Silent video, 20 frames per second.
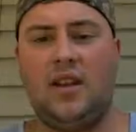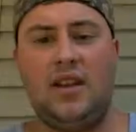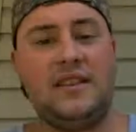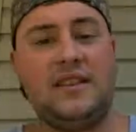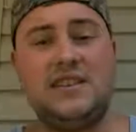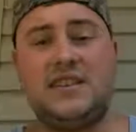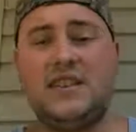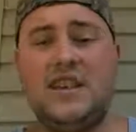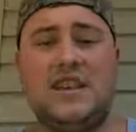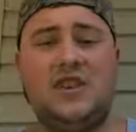
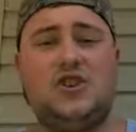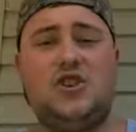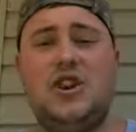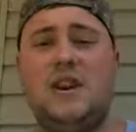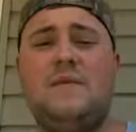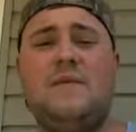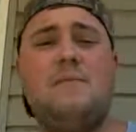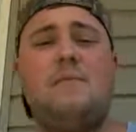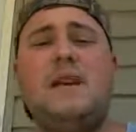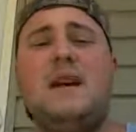Like, this thing
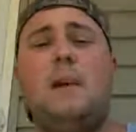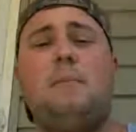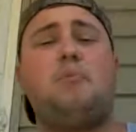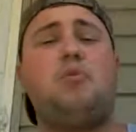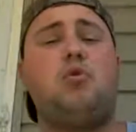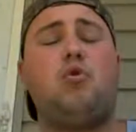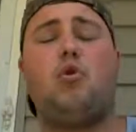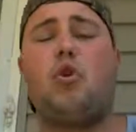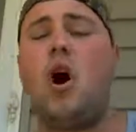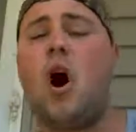shouldn't even be a
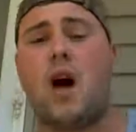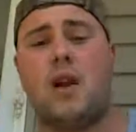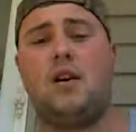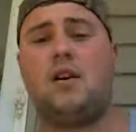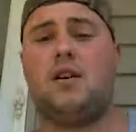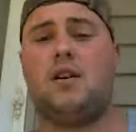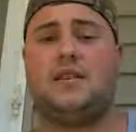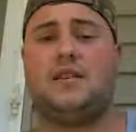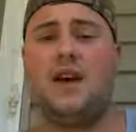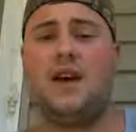
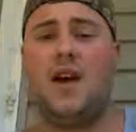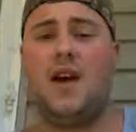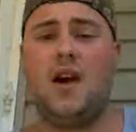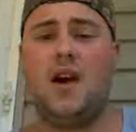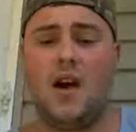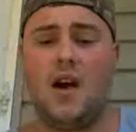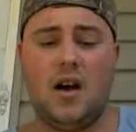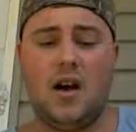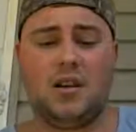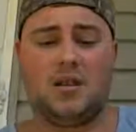product.
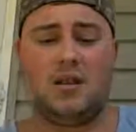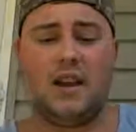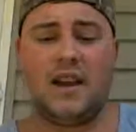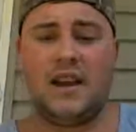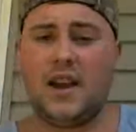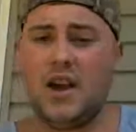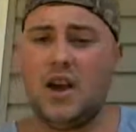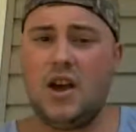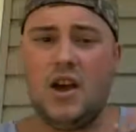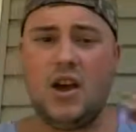
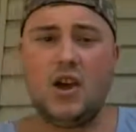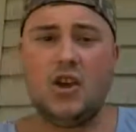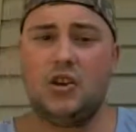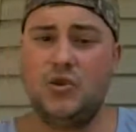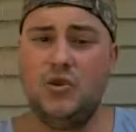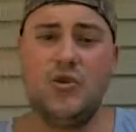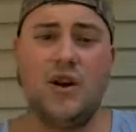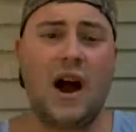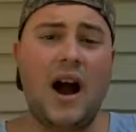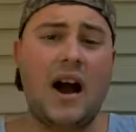Like,
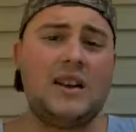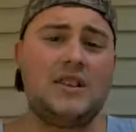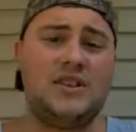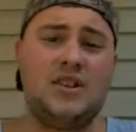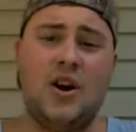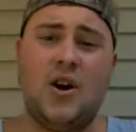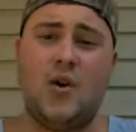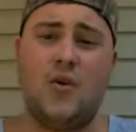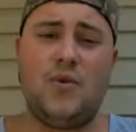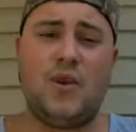you guys
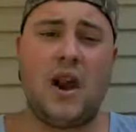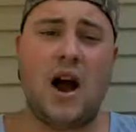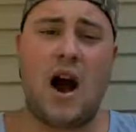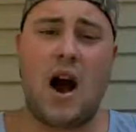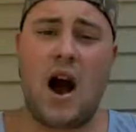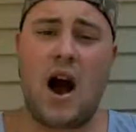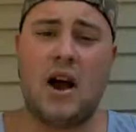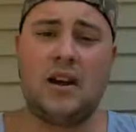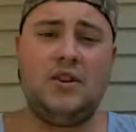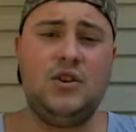know that
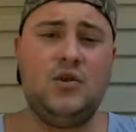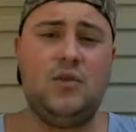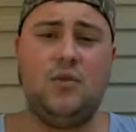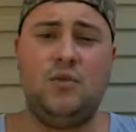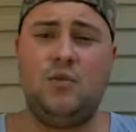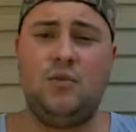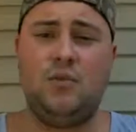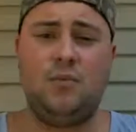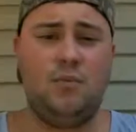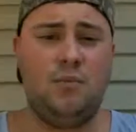I
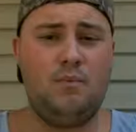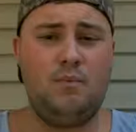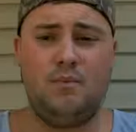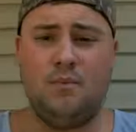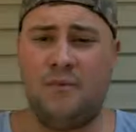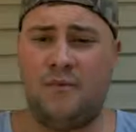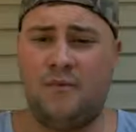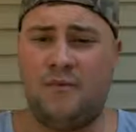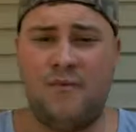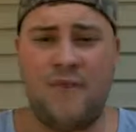do
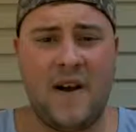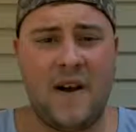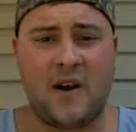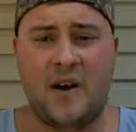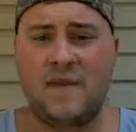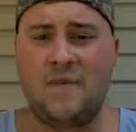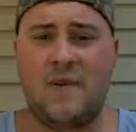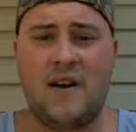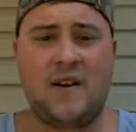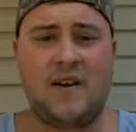
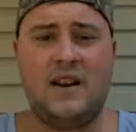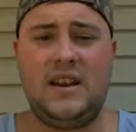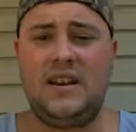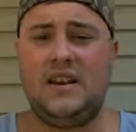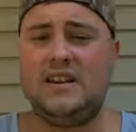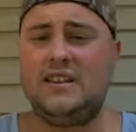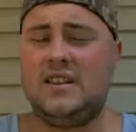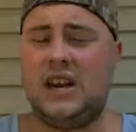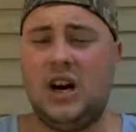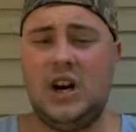very, very
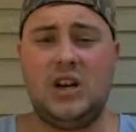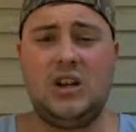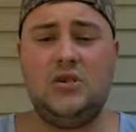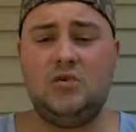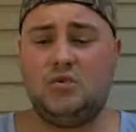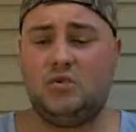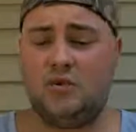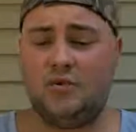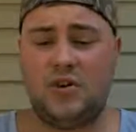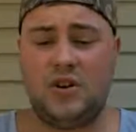tight
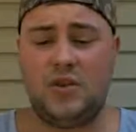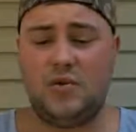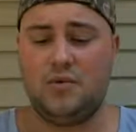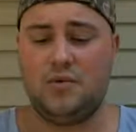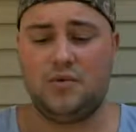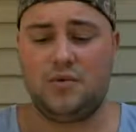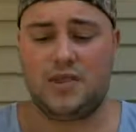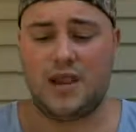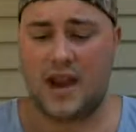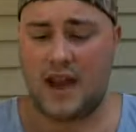
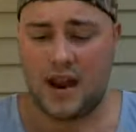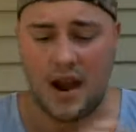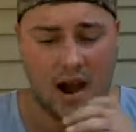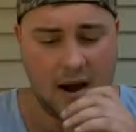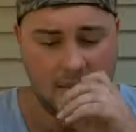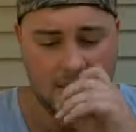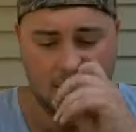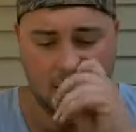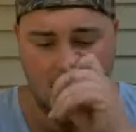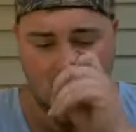reviews, and
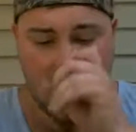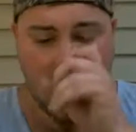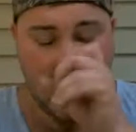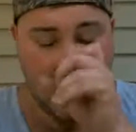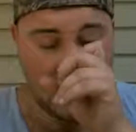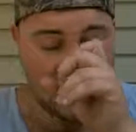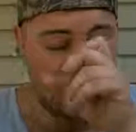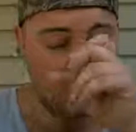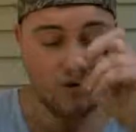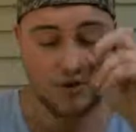
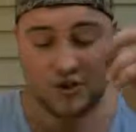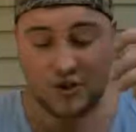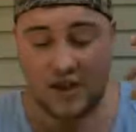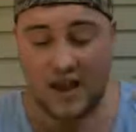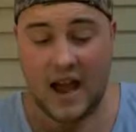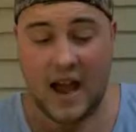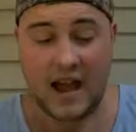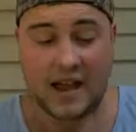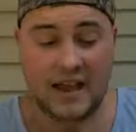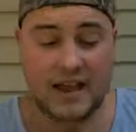I'm usually
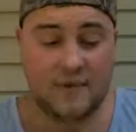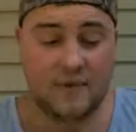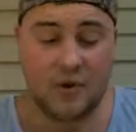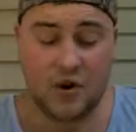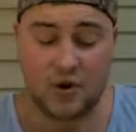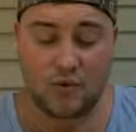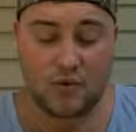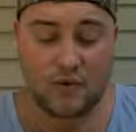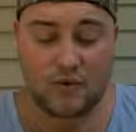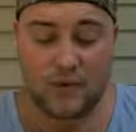I give
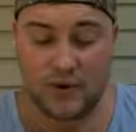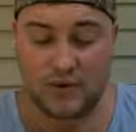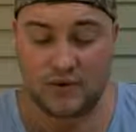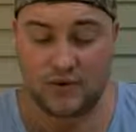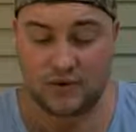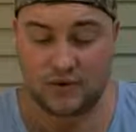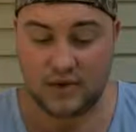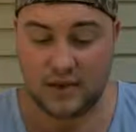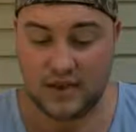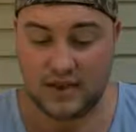good reviews
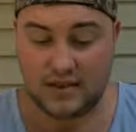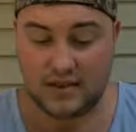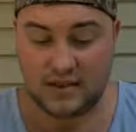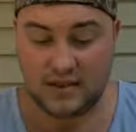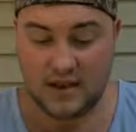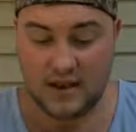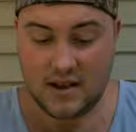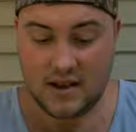on this.